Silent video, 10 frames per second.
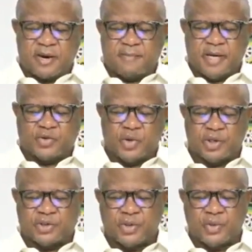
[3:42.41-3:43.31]

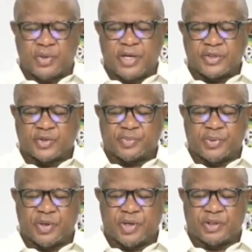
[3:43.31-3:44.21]
majority rule and
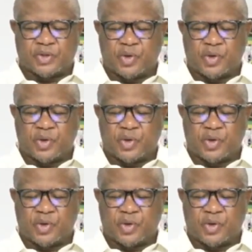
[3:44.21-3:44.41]
superiority